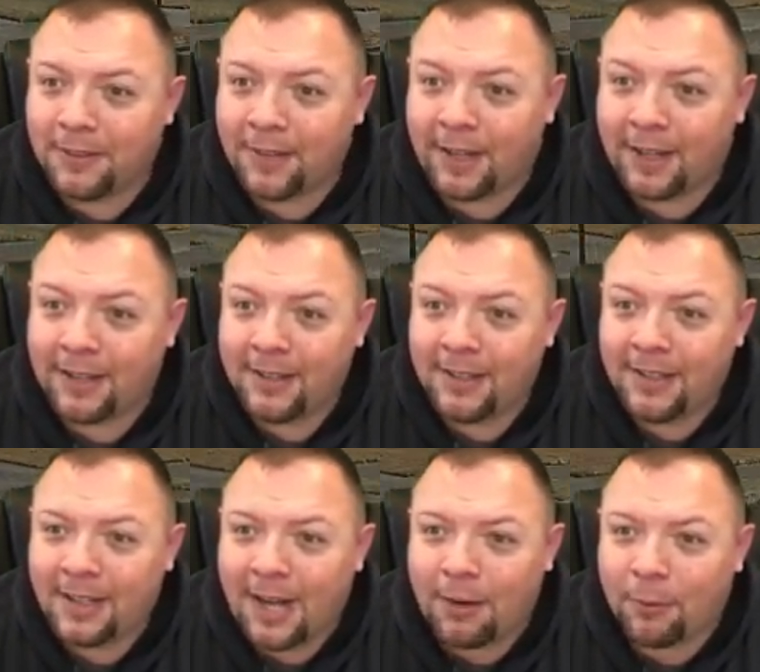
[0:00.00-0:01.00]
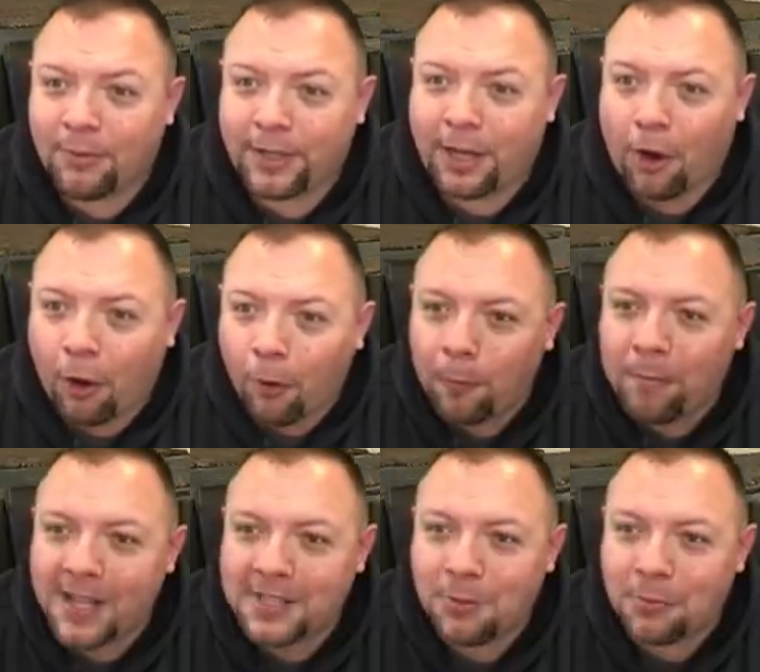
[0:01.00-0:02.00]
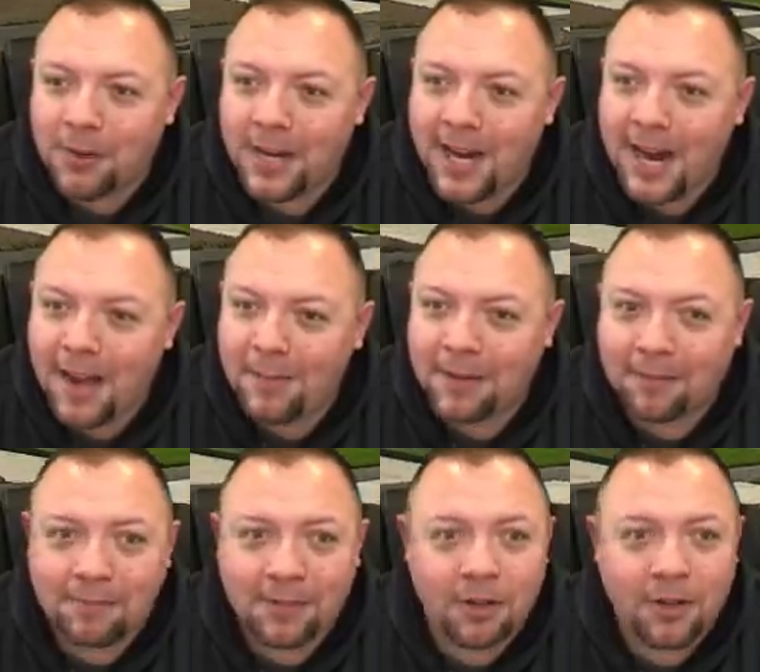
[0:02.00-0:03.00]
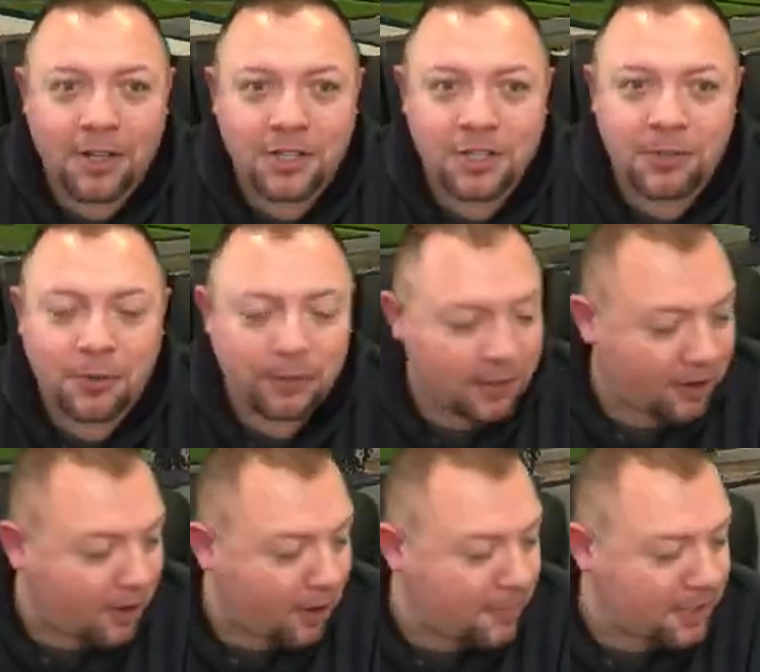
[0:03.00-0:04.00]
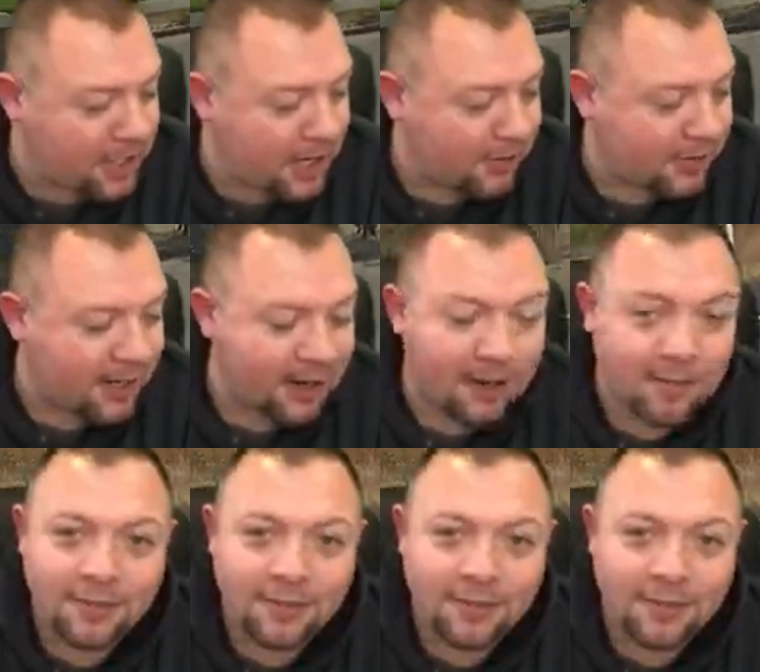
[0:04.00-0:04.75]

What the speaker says: that I really hope that's a rehab and they're not just throwing their garbage out there.